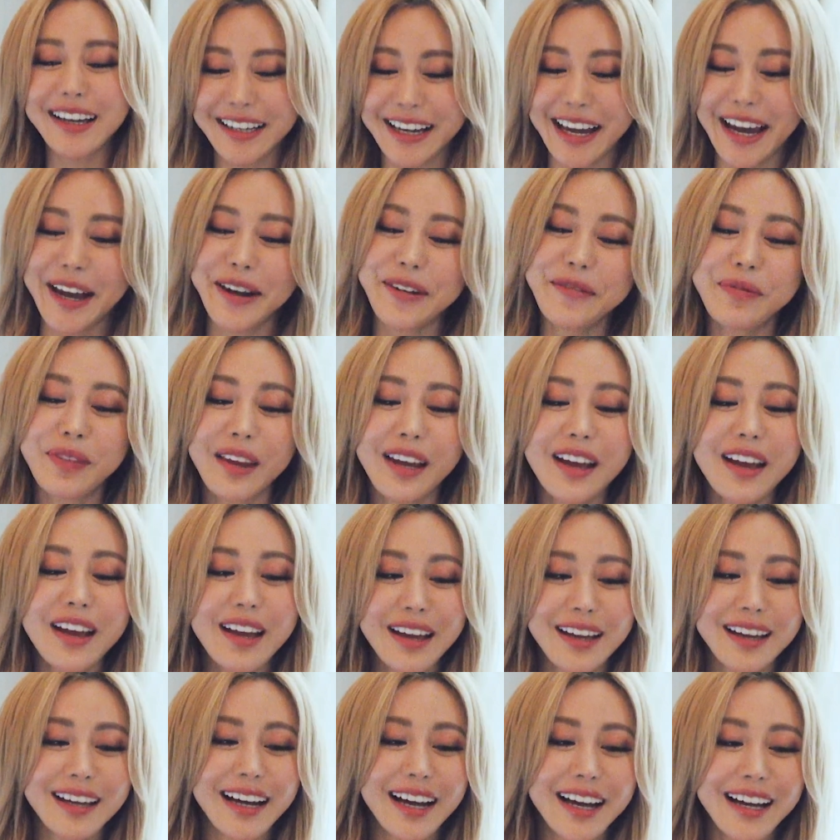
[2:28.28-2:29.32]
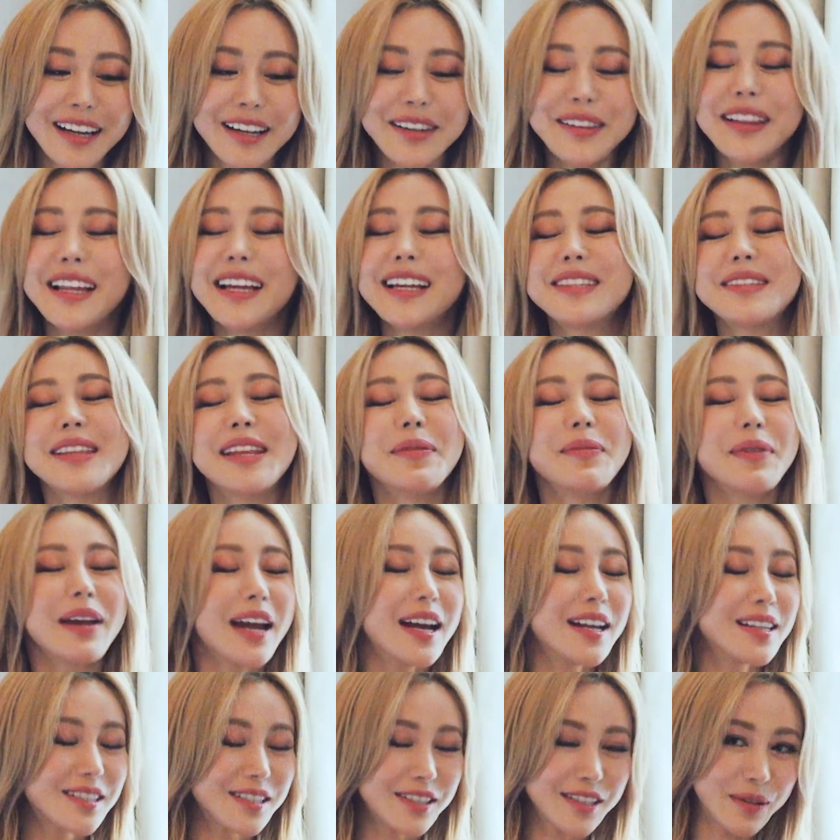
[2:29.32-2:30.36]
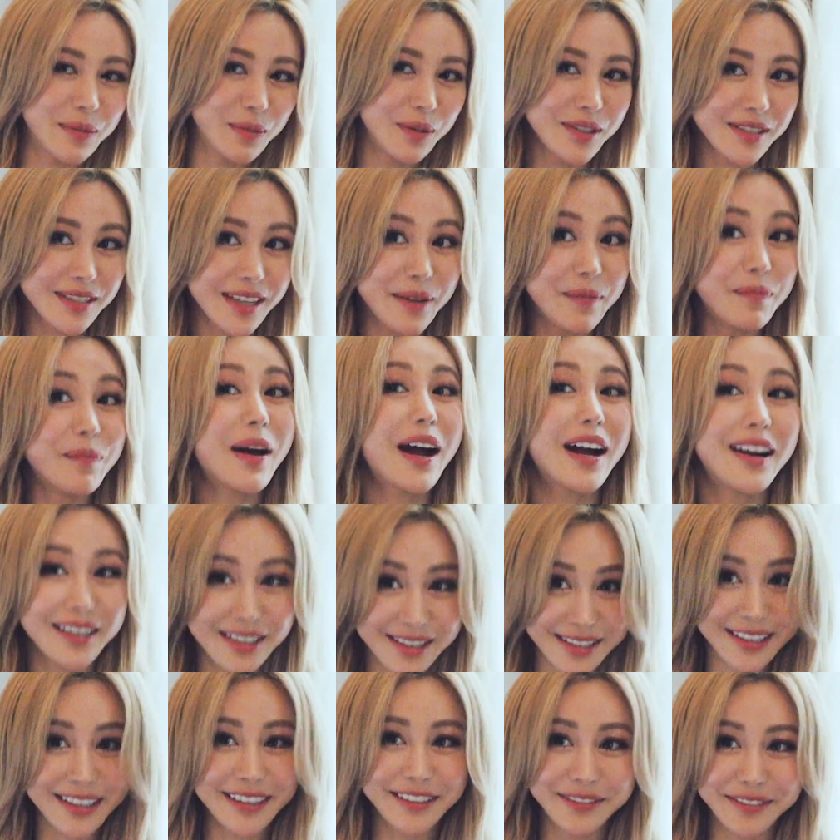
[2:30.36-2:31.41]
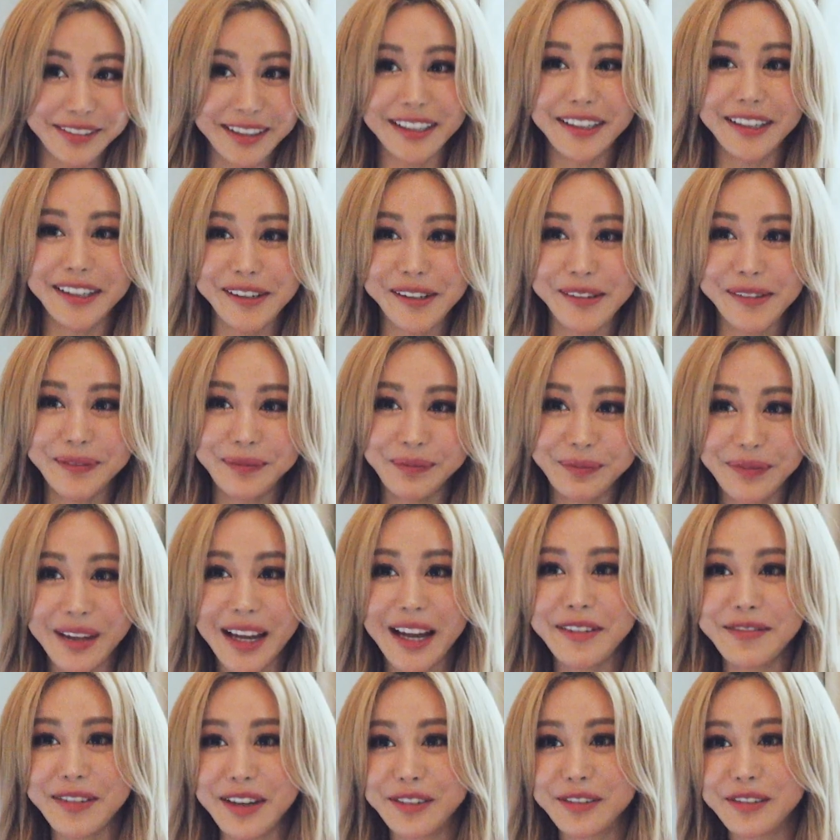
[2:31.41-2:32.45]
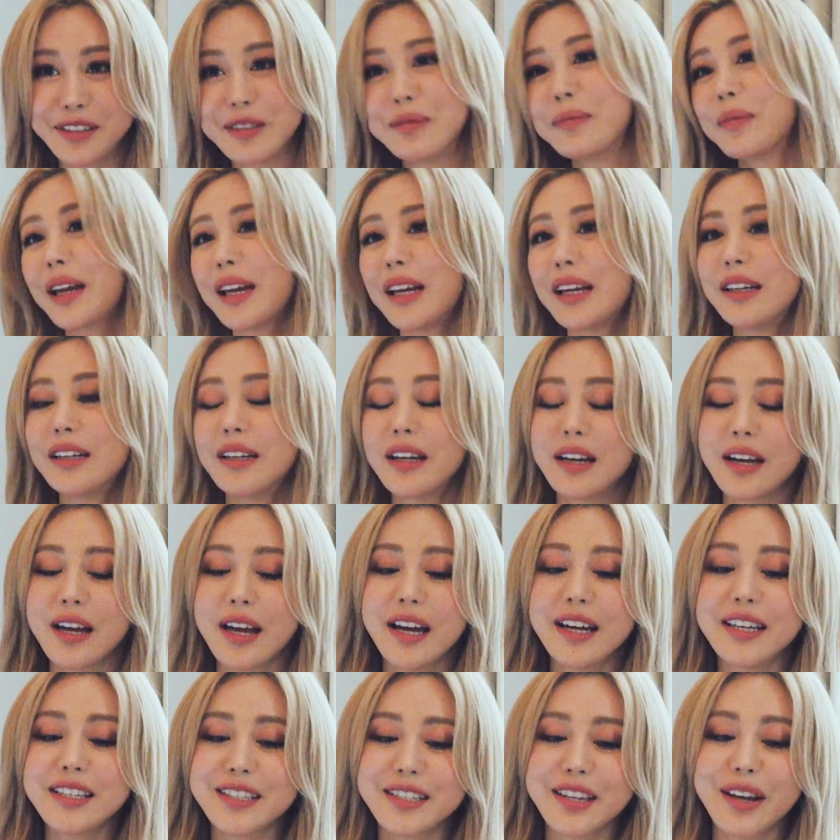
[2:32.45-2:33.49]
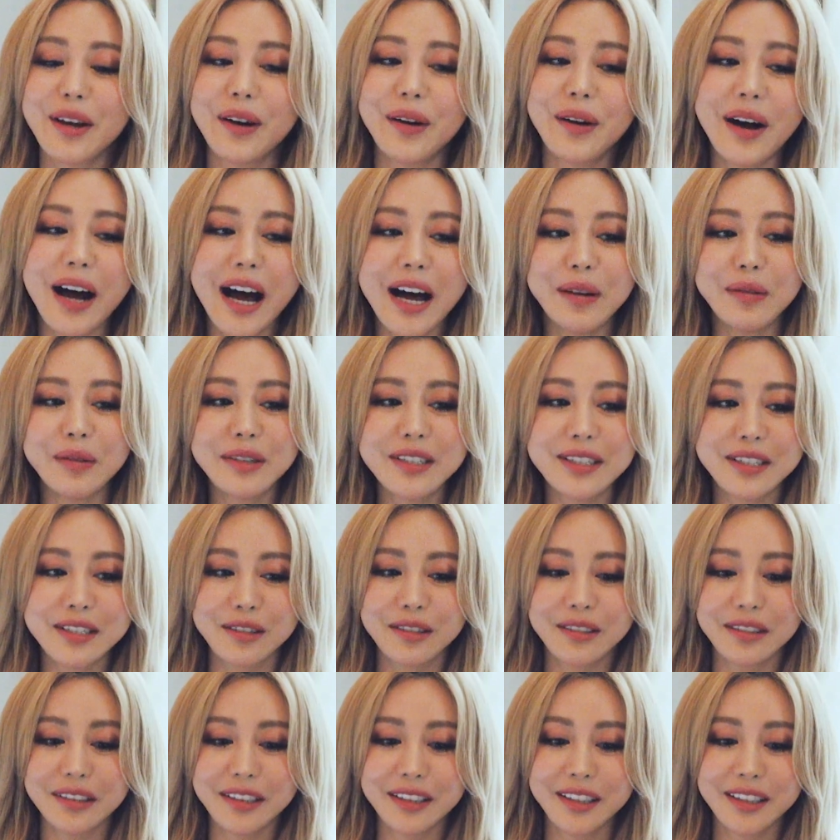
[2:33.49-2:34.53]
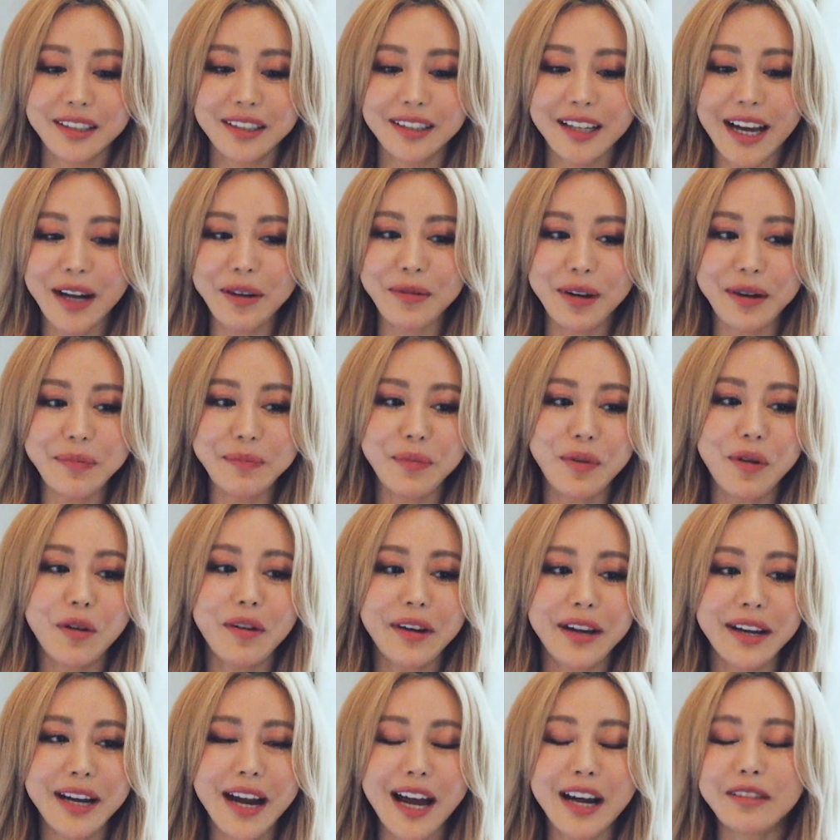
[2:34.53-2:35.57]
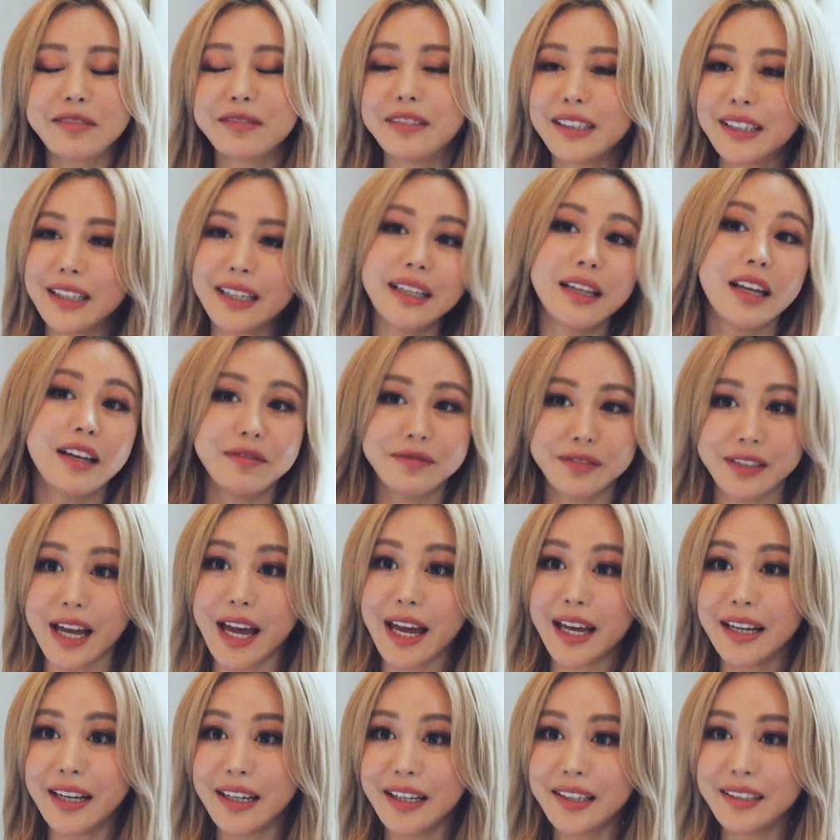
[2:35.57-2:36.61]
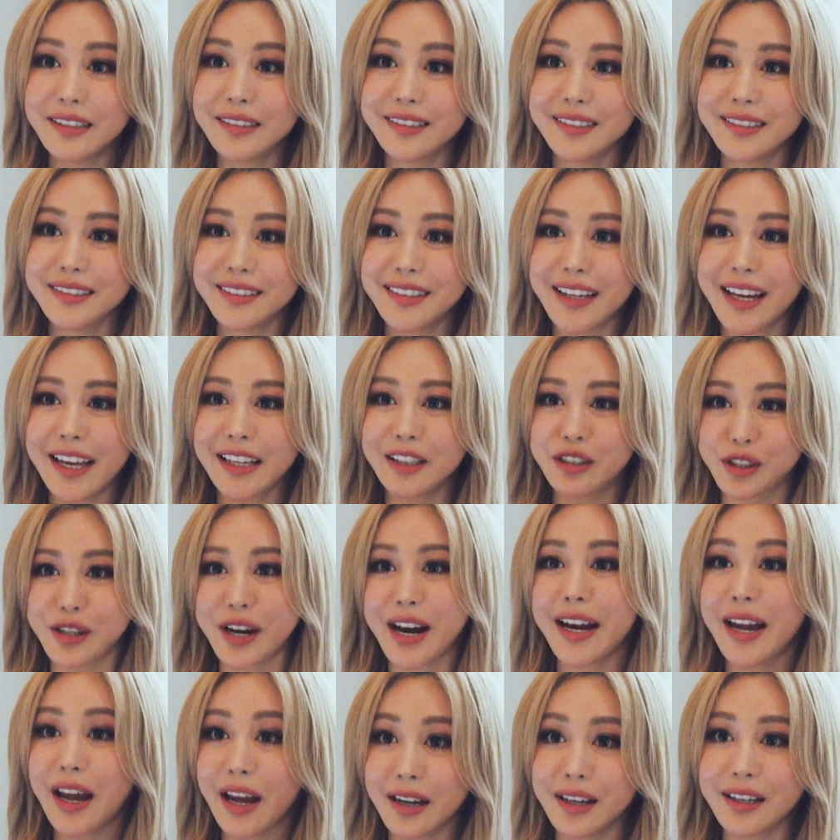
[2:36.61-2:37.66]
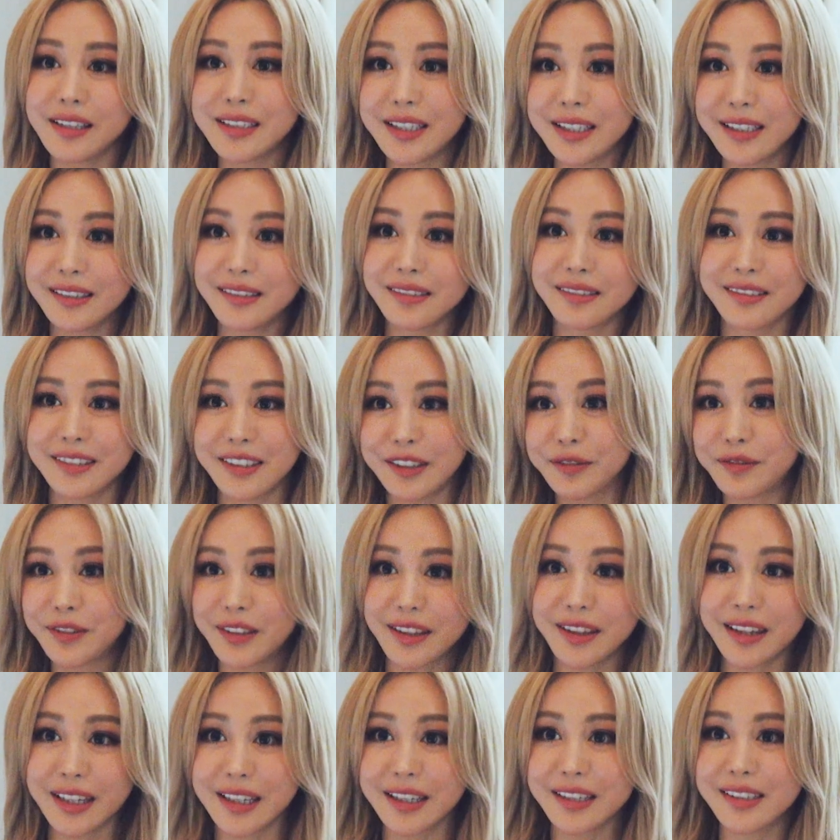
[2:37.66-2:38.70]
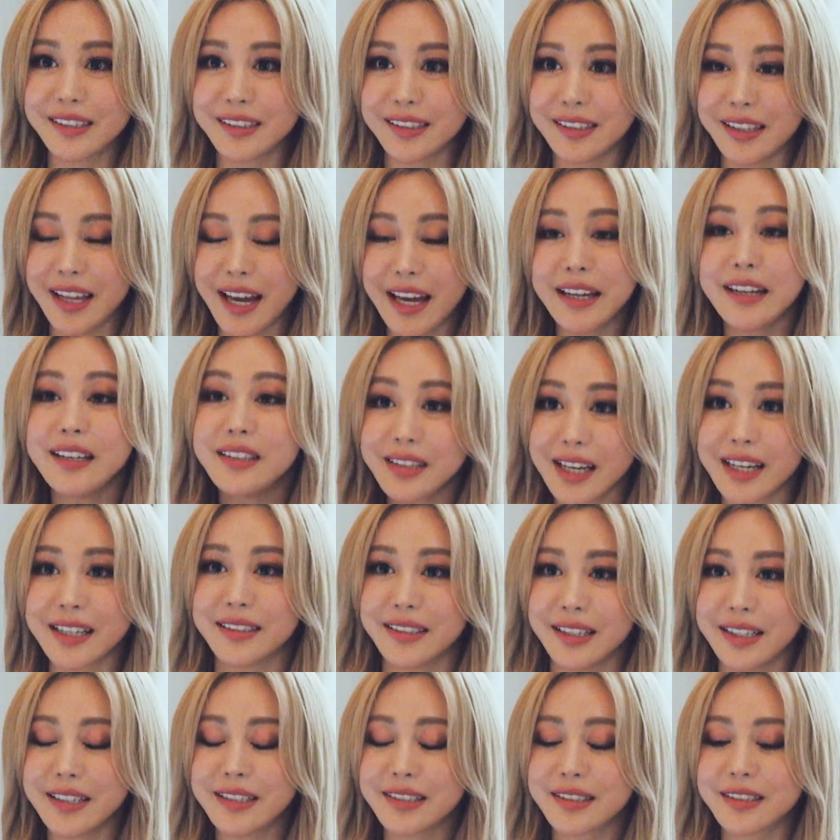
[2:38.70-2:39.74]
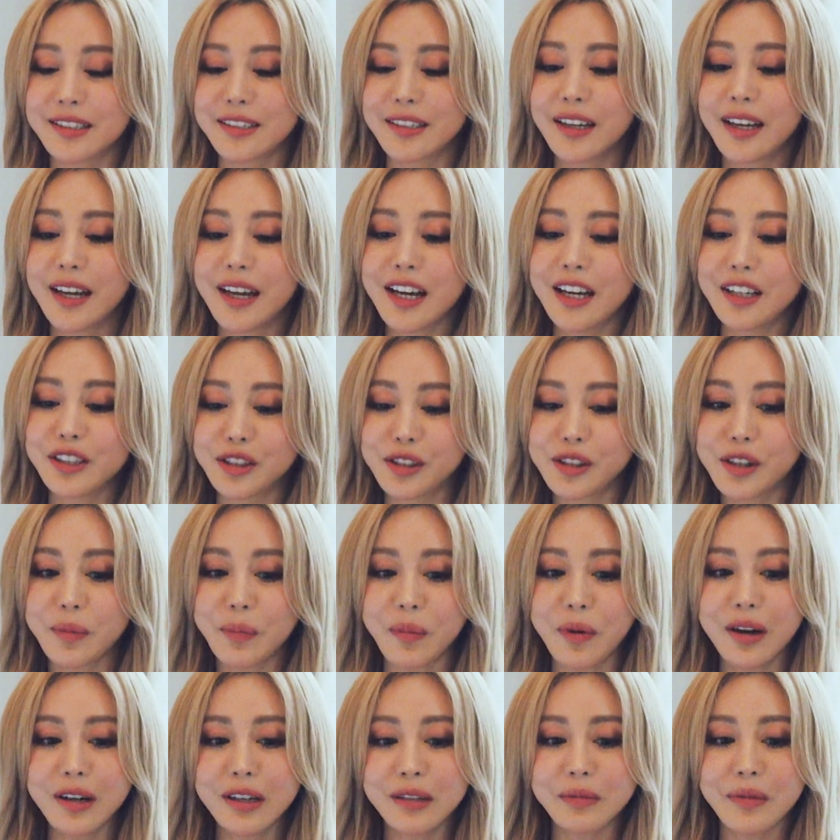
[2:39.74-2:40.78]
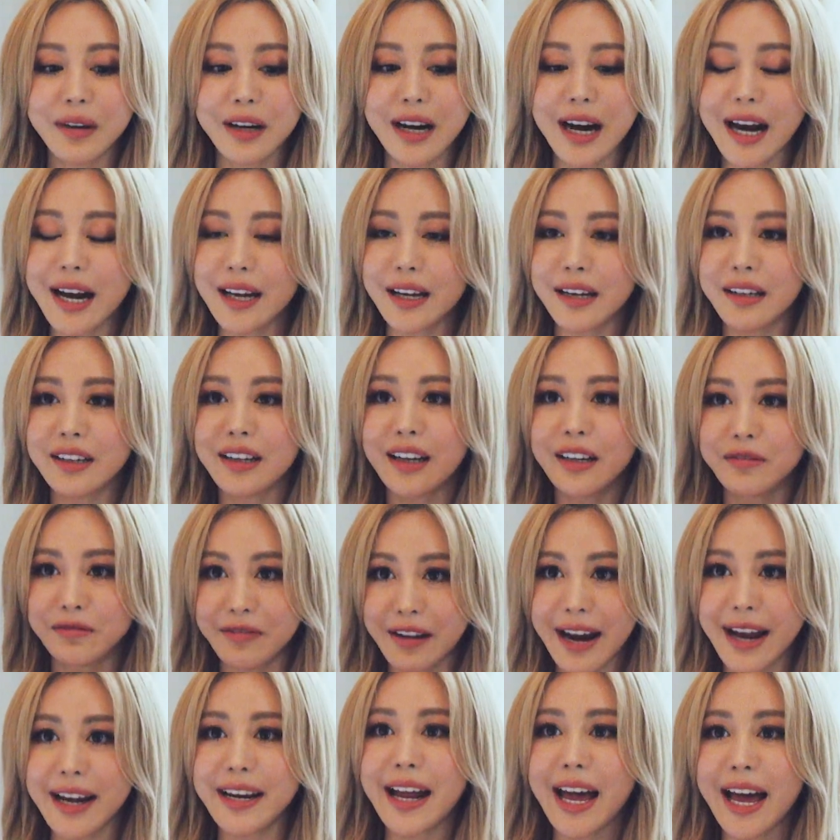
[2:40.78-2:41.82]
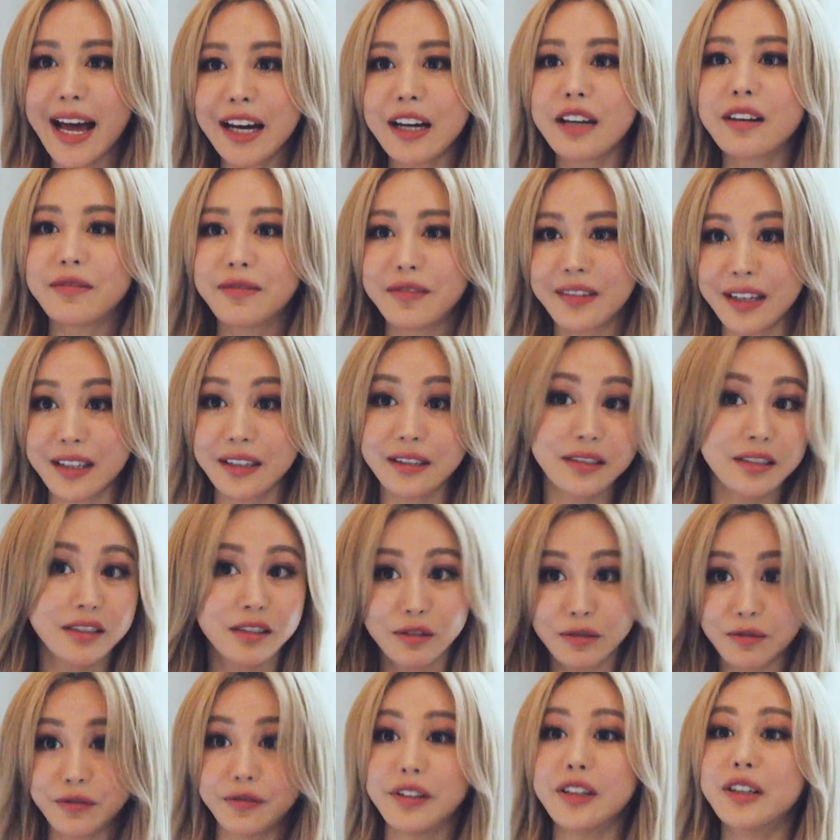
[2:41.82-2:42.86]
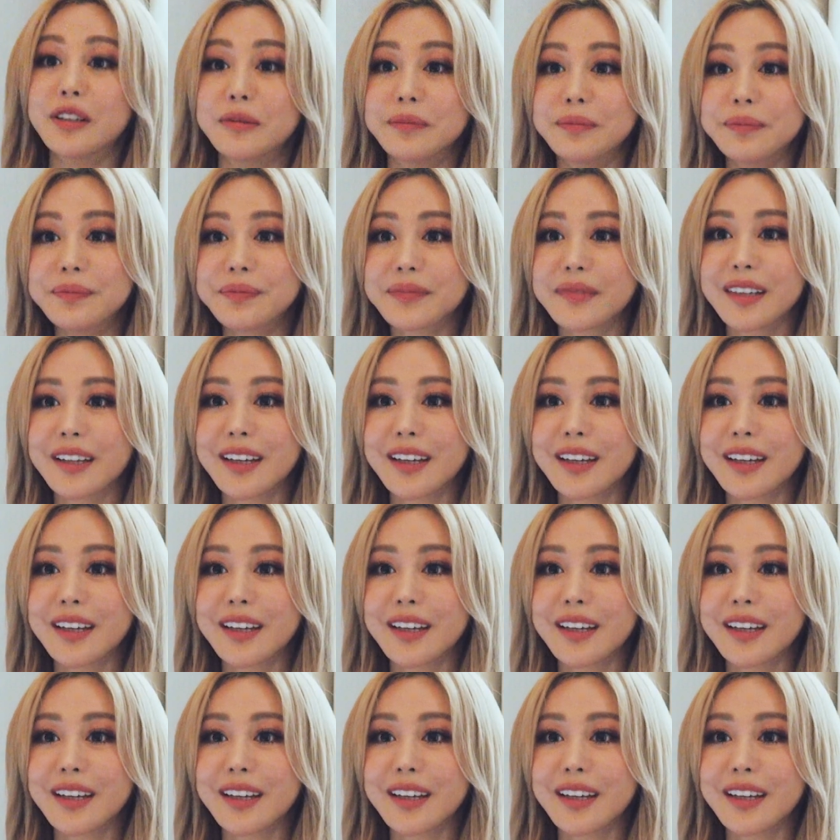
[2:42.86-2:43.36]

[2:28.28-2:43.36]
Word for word: Okay, let me answer the most embarrassing video I've ever made. So I was, at one point, I really loved to edit and try editing different things and edit techniques, to the point where I ran out of things to film.